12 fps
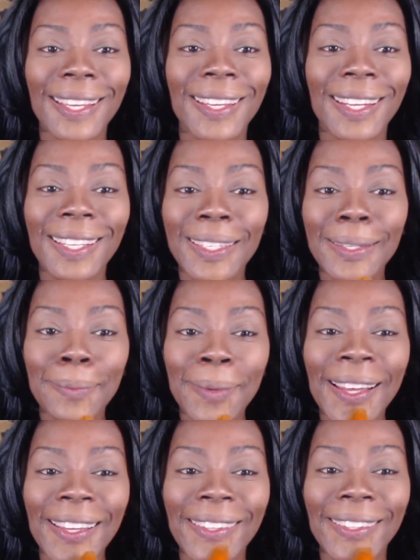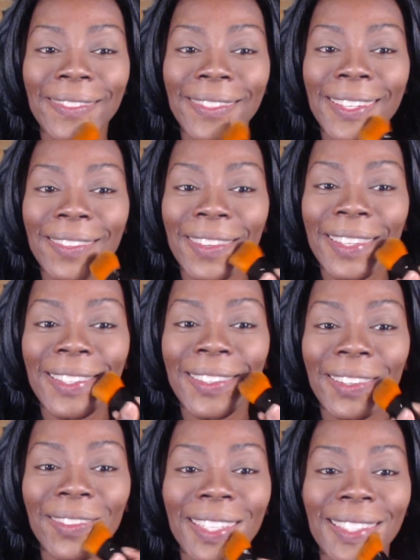And I smile every time I
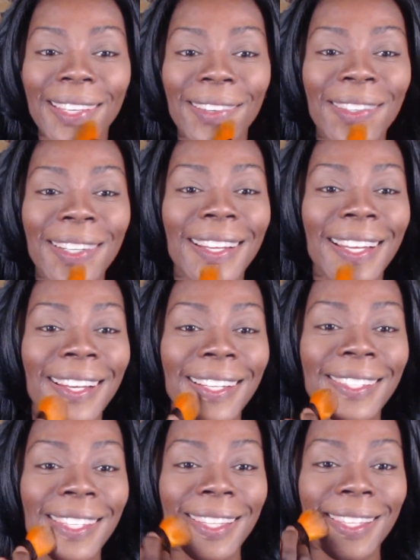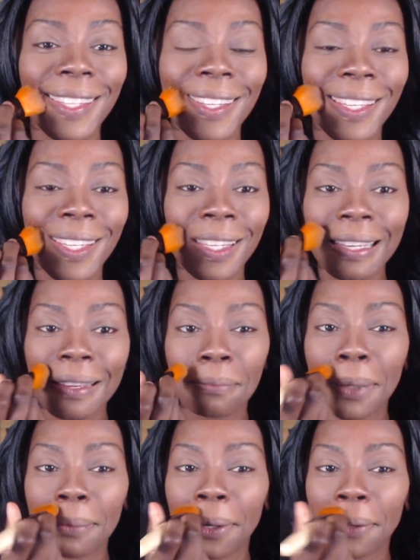do it because I want to accent
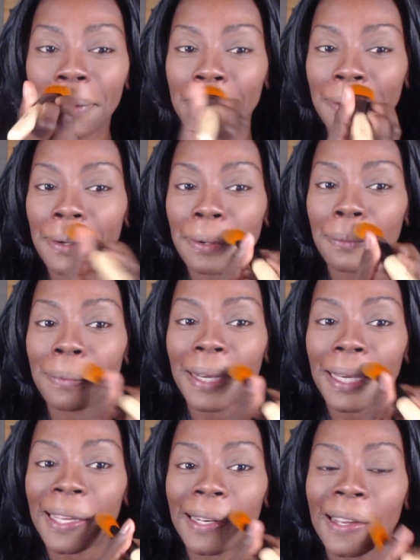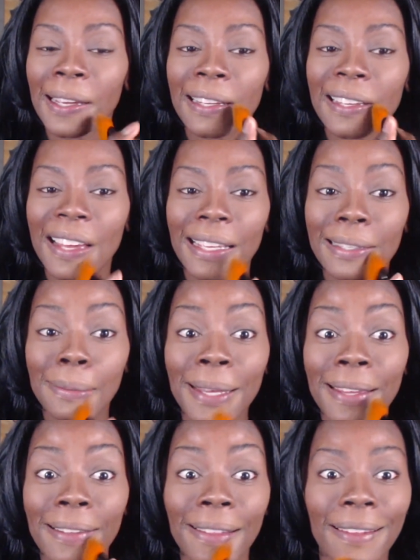my mouth area when I
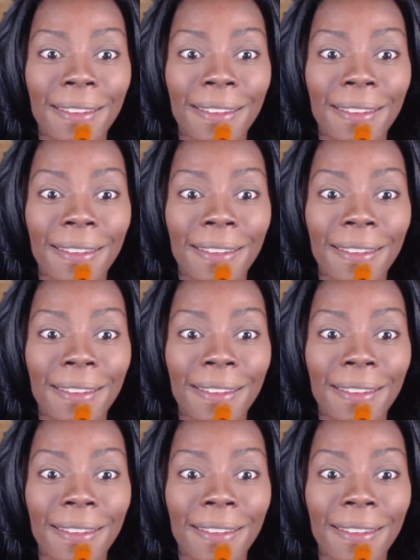smile.